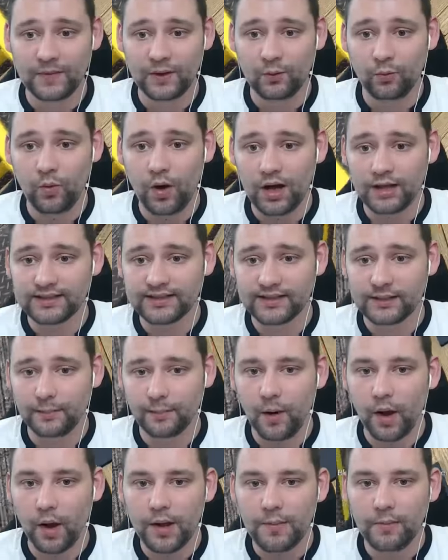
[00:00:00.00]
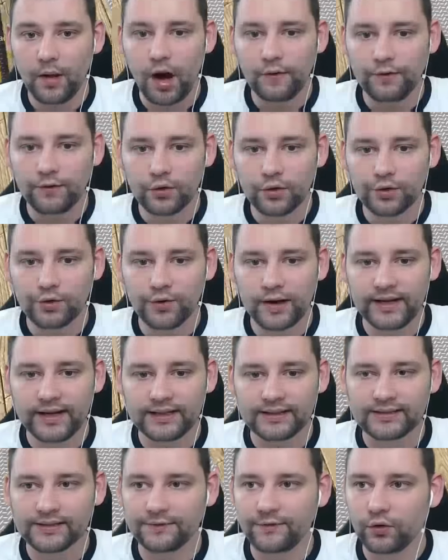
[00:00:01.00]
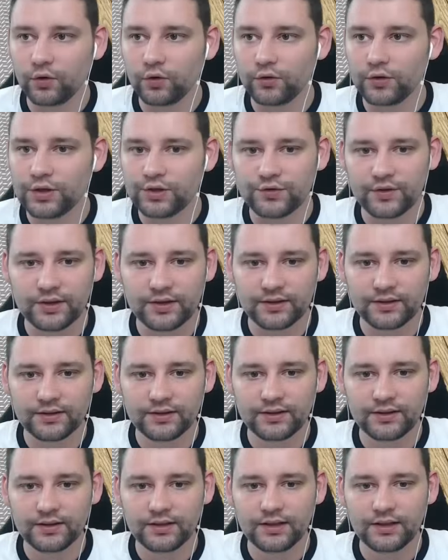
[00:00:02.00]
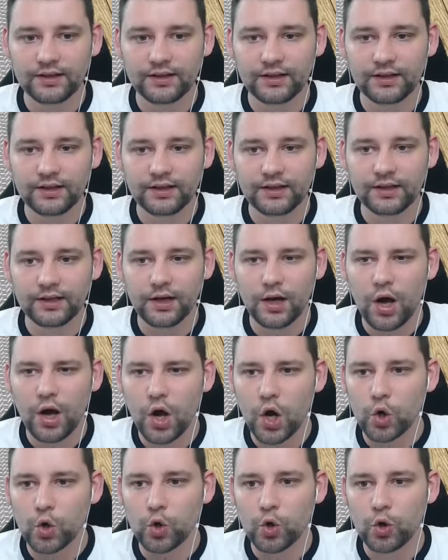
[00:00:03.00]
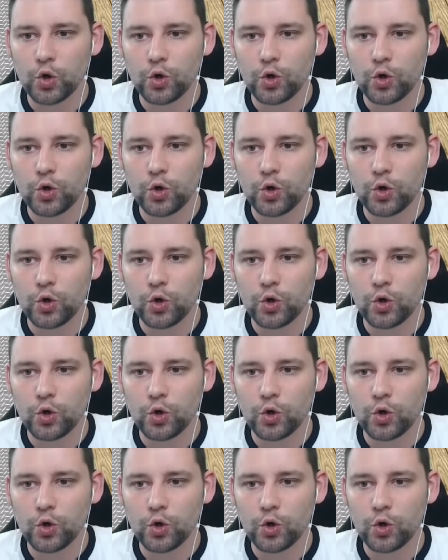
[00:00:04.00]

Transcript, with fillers: What? Buy Marvel crates, 400? Oh.